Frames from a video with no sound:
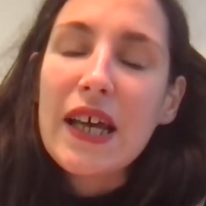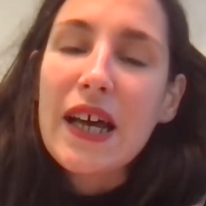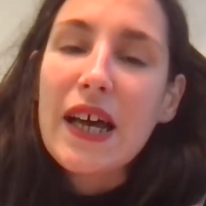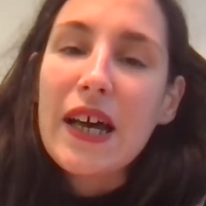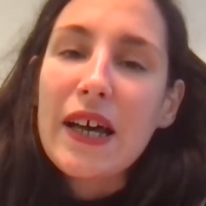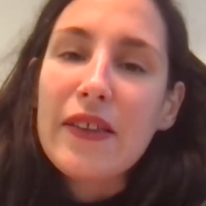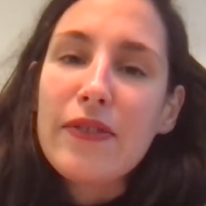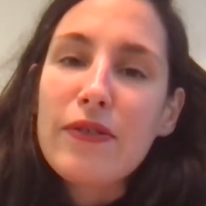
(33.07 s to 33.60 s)

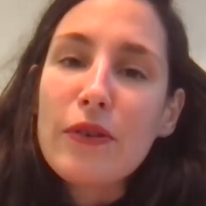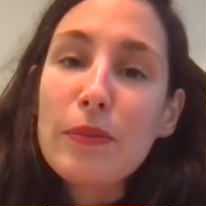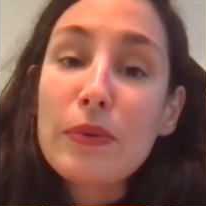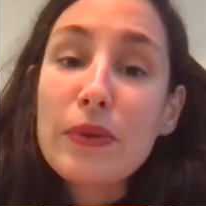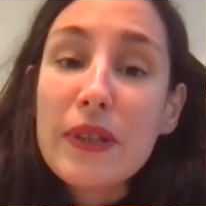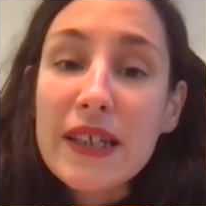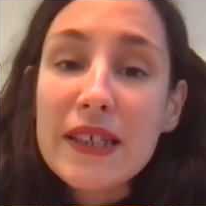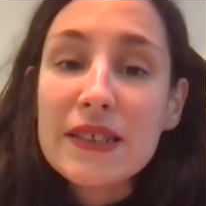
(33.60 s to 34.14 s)
uh, the
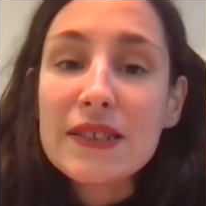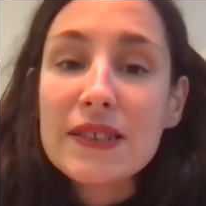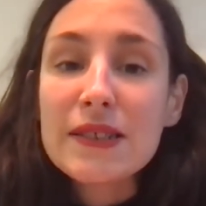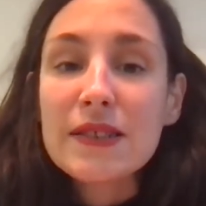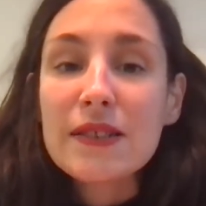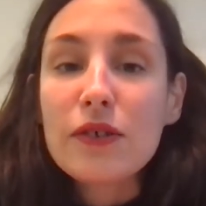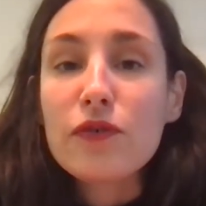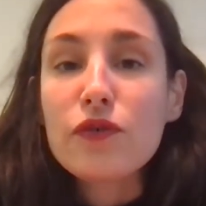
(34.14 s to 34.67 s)

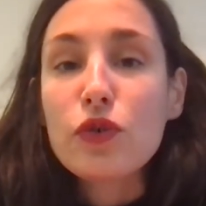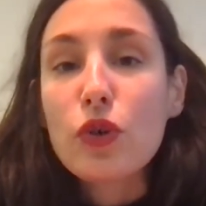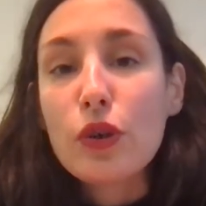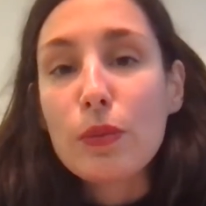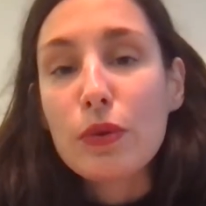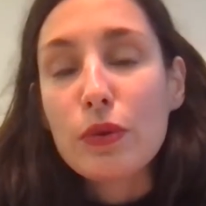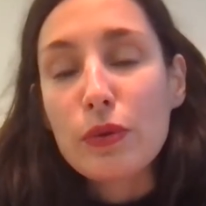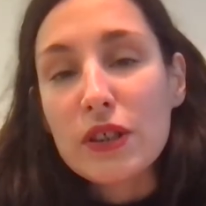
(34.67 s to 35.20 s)
place of
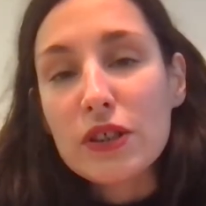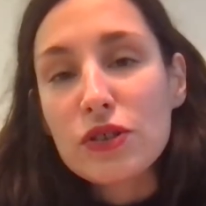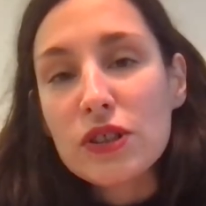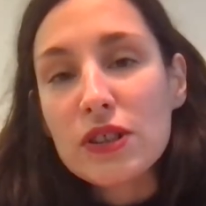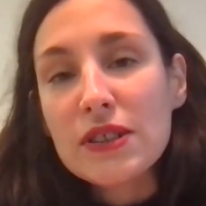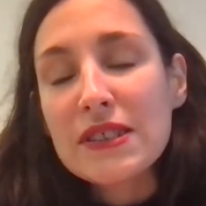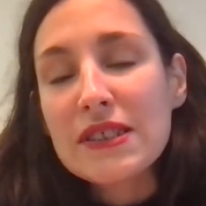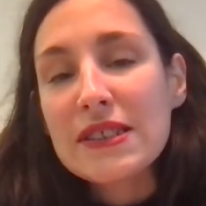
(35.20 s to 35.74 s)

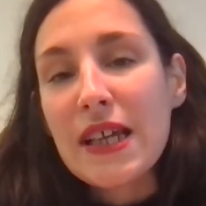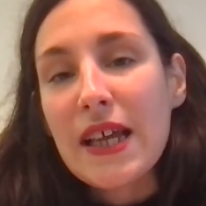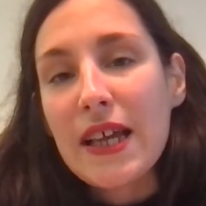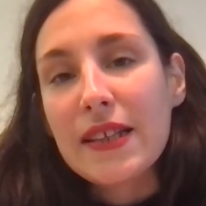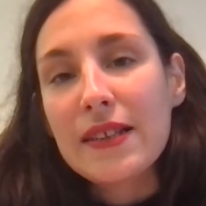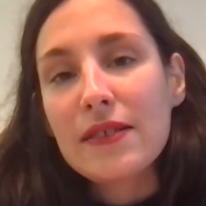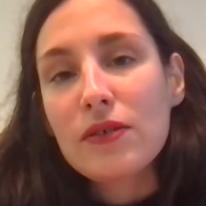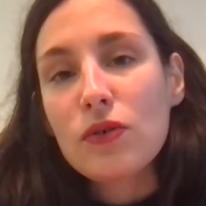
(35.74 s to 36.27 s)
corporations
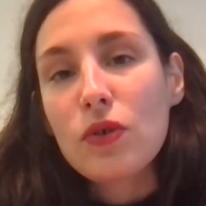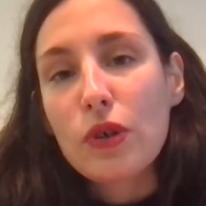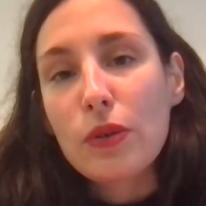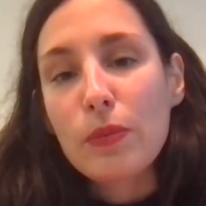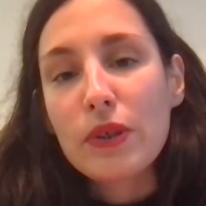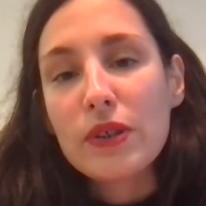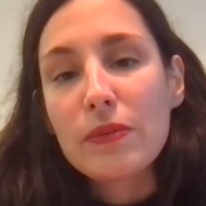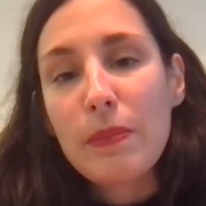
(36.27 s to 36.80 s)
and
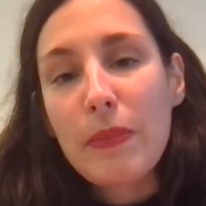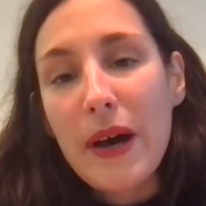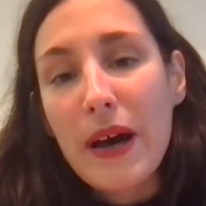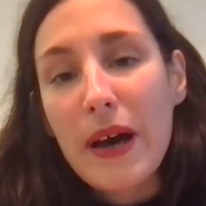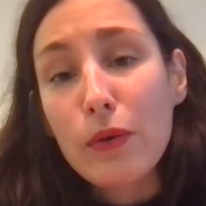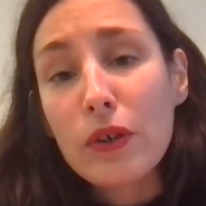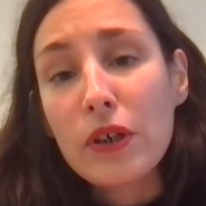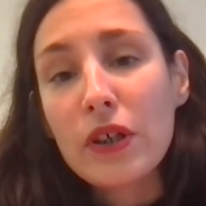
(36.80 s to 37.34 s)
corporate
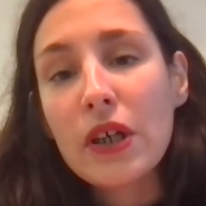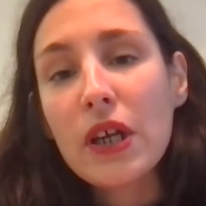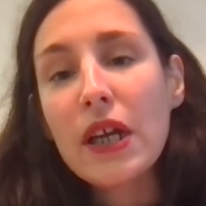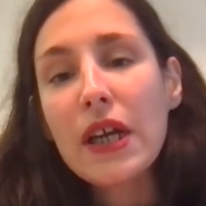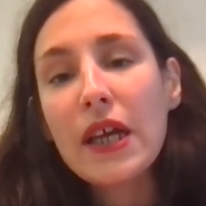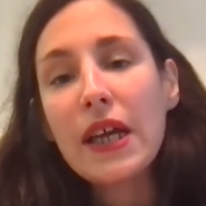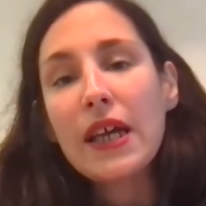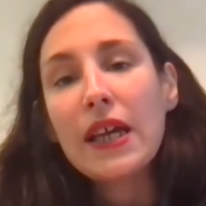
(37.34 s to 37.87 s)
power
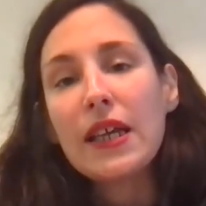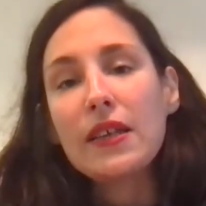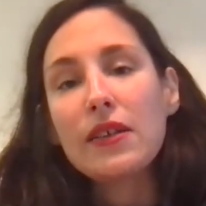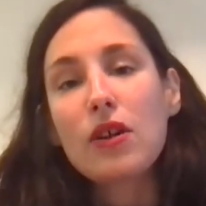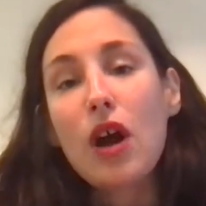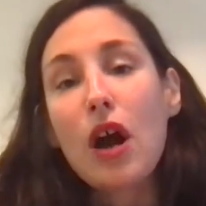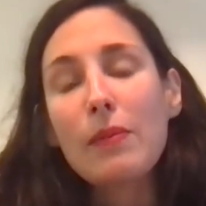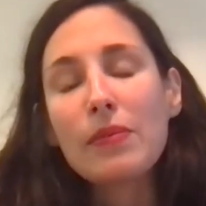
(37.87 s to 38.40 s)
in
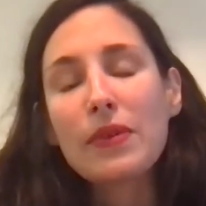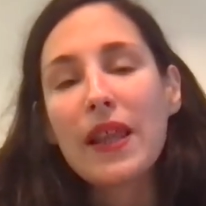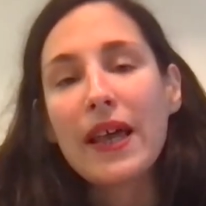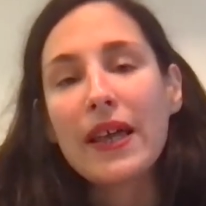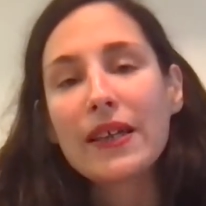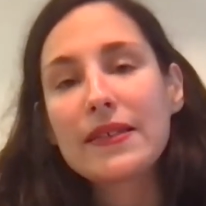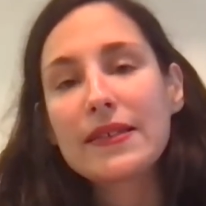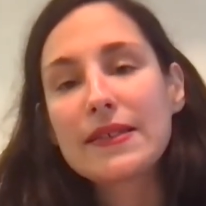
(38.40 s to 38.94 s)

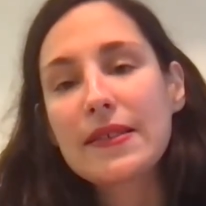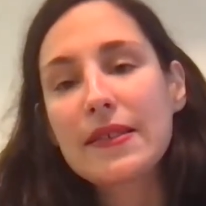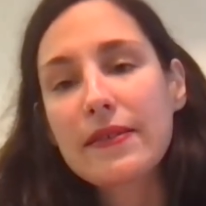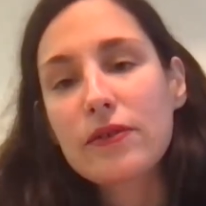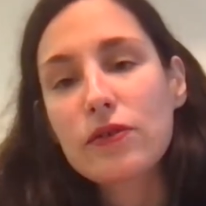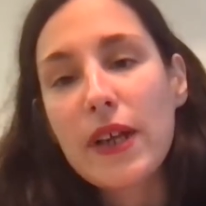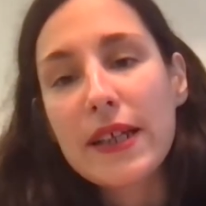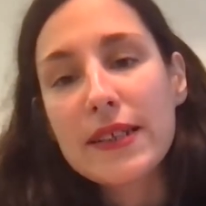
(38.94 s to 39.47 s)
complex
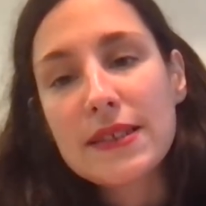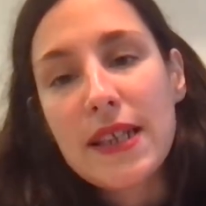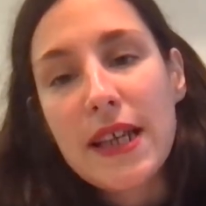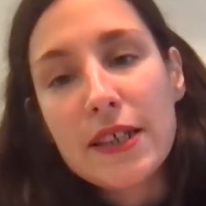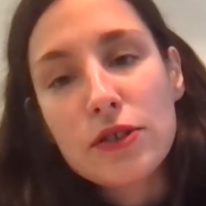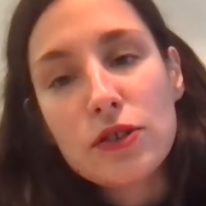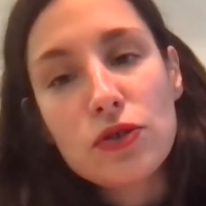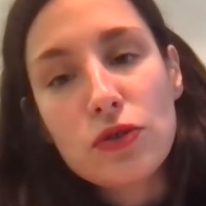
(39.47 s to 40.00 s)

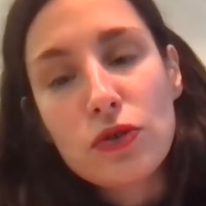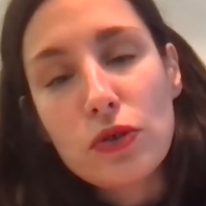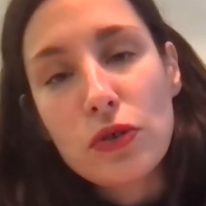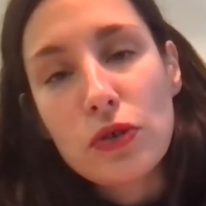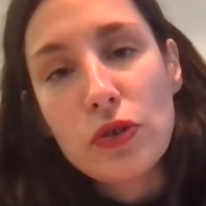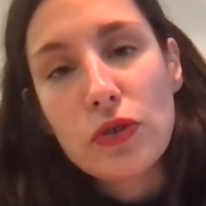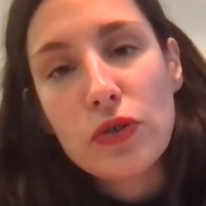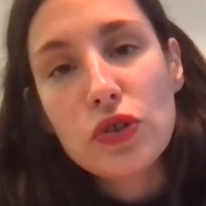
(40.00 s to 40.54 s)

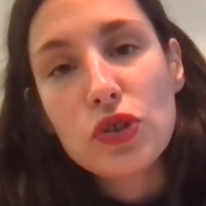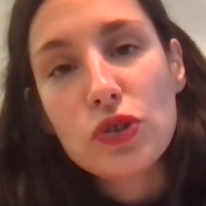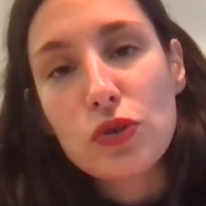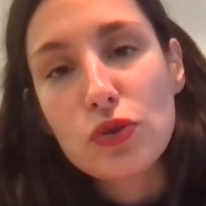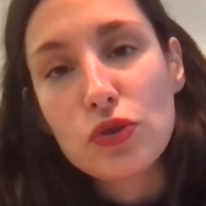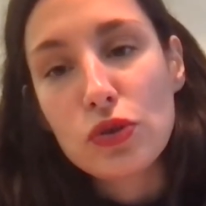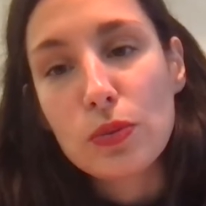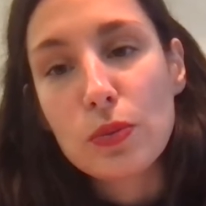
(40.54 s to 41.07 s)
transnational
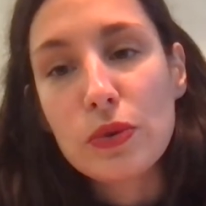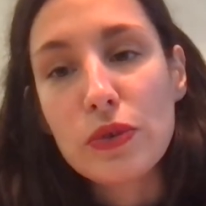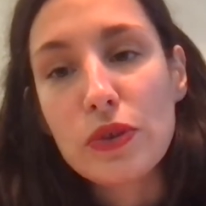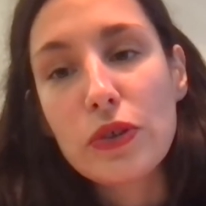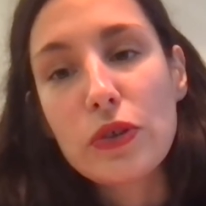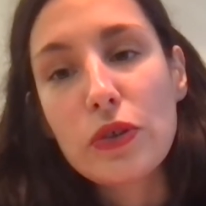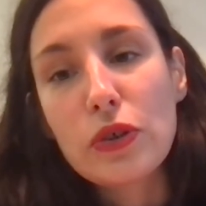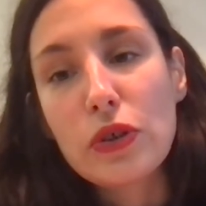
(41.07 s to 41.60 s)
social,
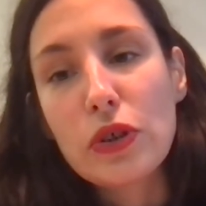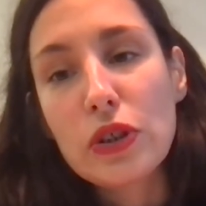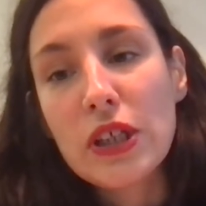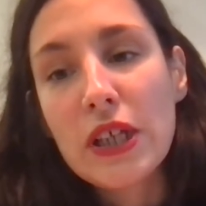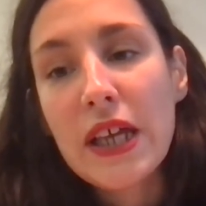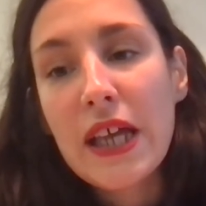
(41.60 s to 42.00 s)
political,